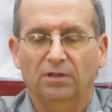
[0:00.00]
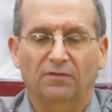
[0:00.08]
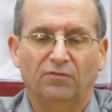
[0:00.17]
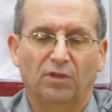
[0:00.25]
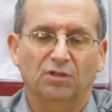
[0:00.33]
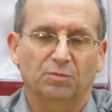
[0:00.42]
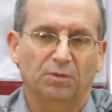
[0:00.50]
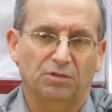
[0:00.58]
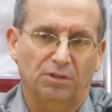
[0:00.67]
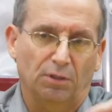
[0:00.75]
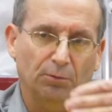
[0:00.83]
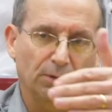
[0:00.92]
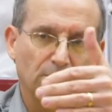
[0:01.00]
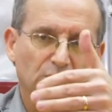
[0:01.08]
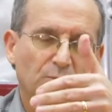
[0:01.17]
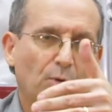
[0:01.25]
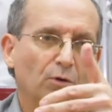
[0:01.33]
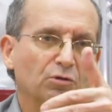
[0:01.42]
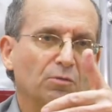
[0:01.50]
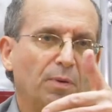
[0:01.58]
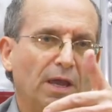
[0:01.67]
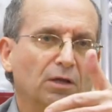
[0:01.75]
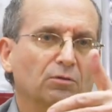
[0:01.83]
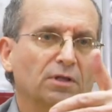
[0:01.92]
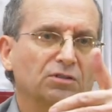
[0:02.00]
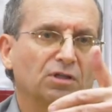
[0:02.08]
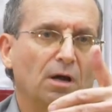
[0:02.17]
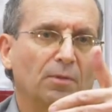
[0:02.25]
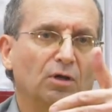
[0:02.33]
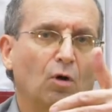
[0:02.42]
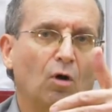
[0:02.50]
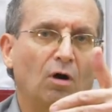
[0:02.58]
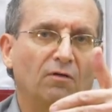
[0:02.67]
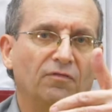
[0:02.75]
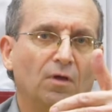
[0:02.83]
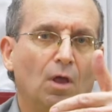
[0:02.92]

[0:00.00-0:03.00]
if this material is part of the panel that's coming off,